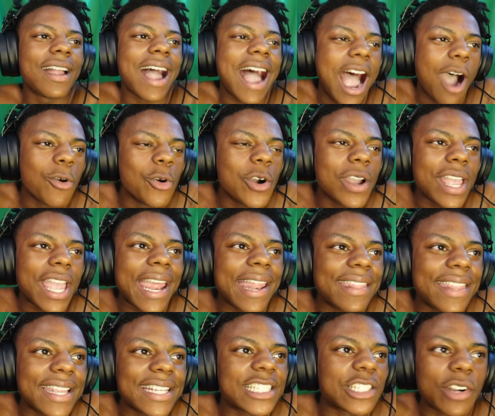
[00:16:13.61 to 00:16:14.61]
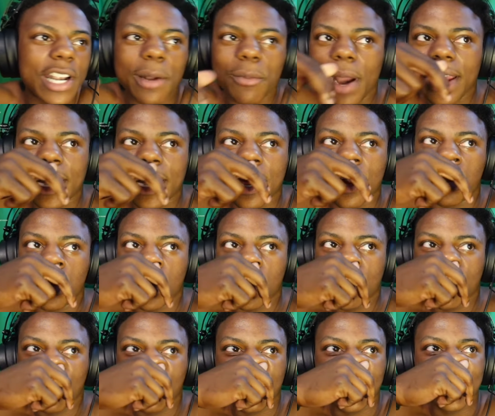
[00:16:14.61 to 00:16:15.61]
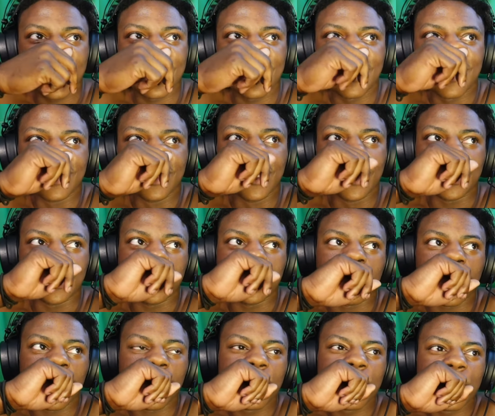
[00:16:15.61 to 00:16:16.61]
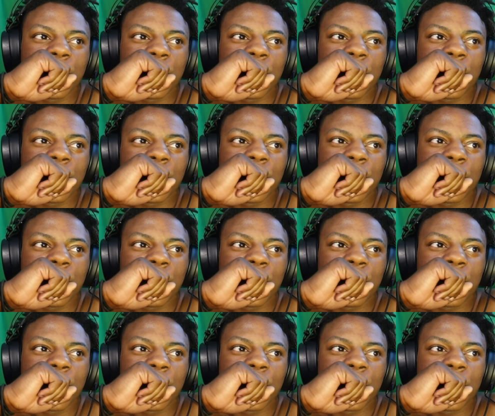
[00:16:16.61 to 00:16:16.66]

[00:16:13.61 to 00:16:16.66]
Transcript: I will end this stream right now, bro. Literally, bro.